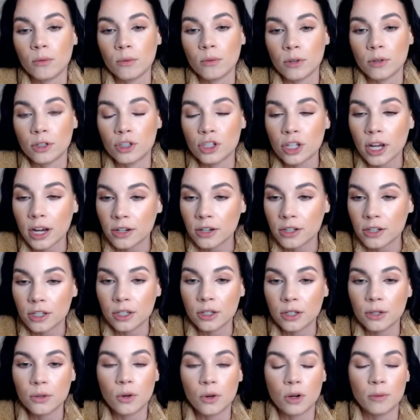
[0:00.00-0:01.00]
reject
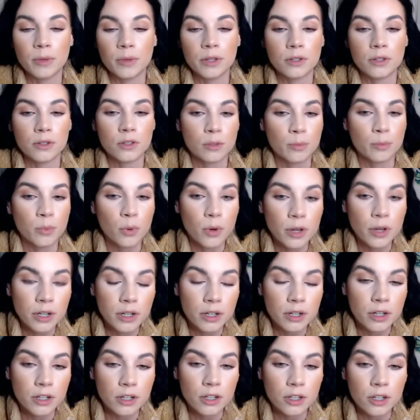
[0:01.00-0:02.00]
you or be
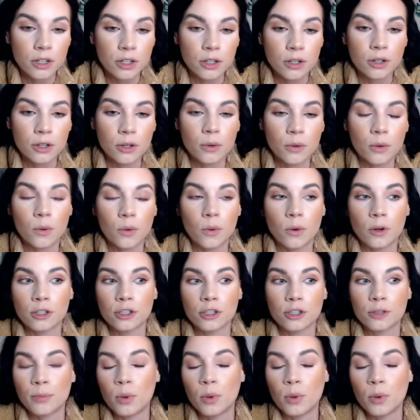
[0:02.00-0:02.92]
disappointed in you or